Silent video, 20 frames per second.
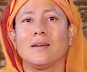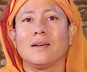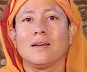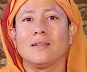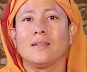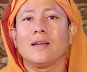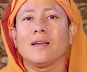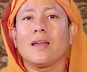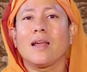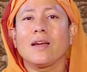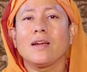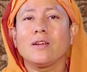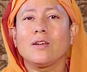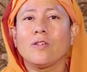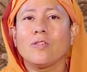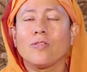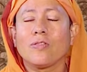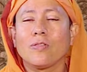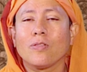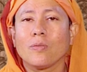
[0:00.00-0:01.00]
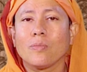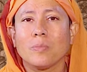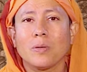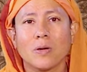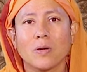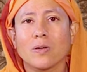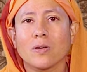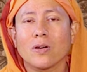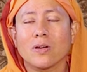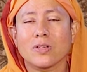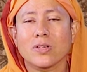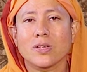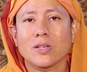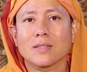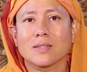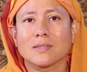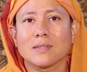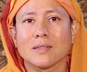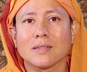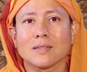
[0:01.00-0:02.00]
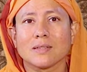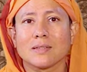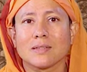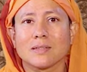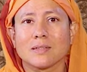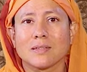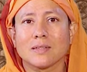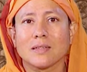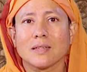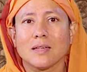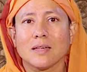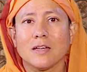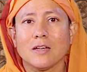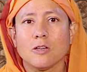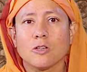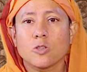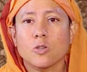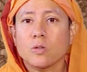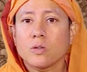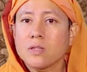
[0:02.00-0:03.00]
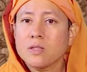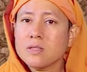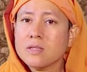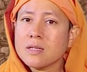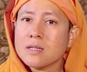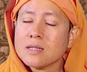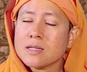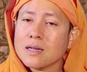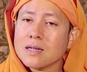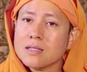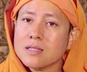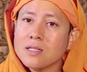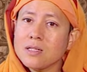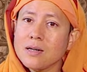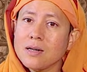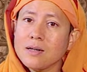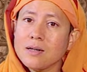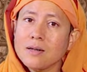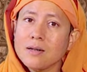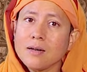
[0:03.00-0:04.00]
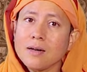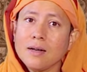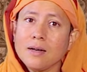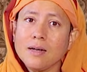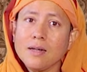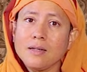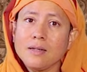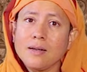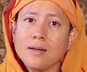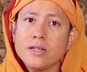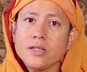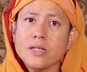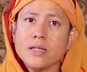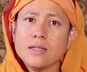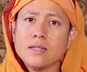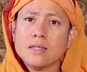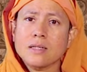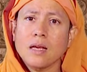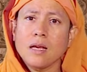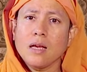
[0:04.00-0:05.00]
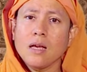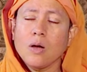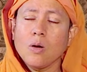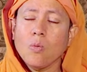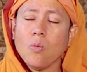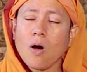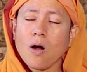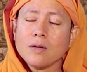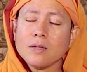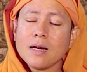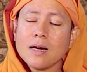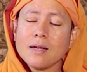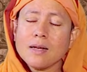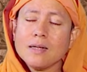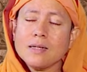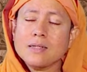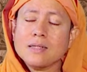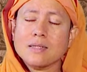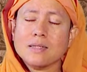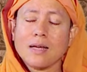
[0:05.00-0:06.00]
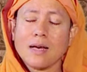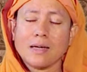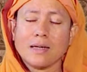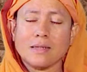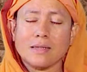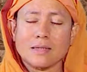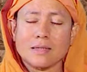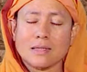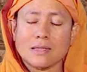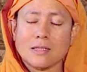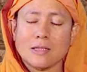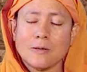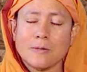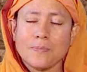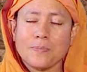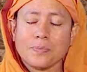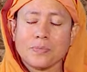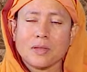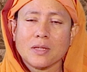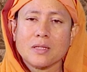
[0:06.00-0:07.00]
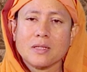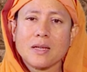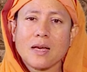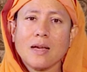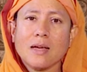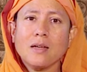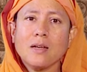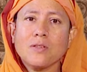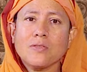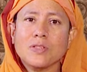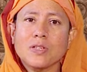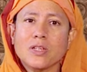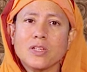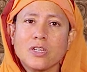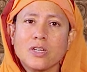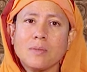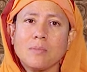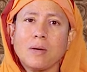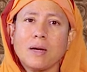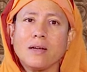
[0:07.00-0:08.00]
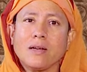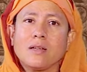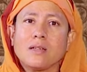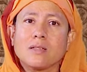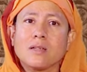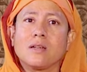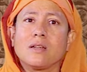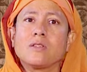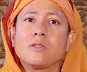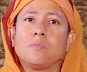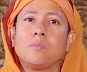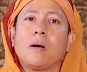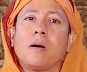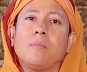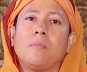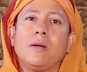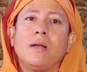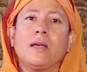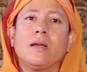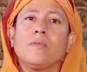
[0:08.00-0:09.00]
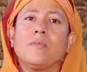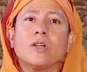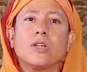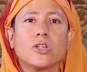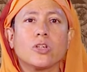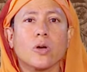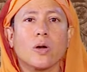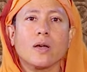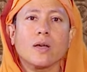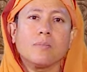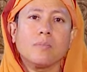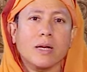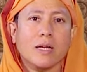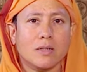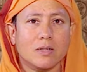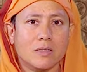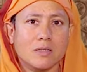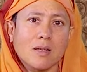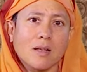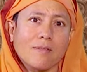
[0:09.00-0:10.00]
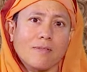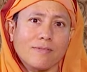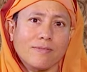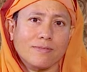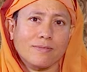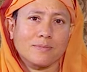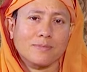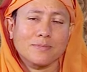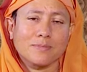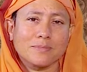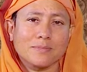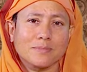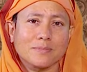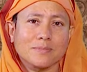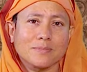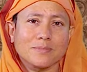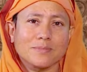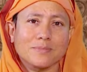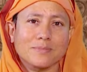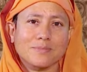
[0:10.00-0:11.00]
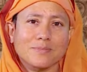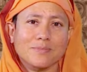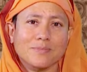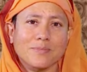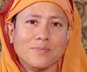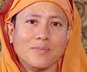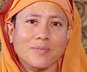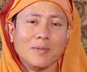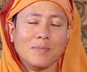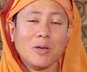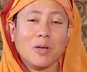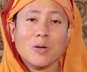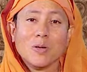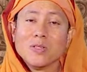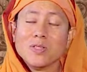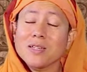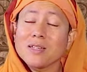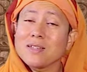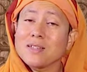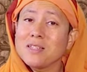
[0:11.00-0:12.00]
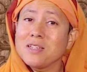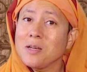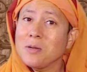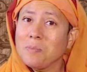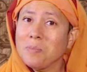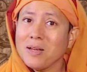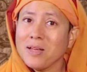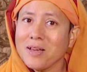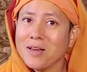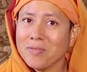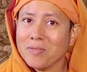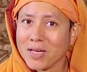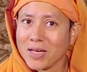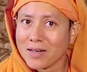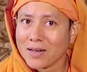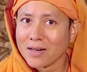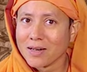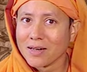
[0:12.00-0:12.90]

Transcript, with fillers: the light of pure consciousness. So this is considered real intelligence. What are its signs? The sign of such a mind is it is bubbling with joy by itself because it is deeply aware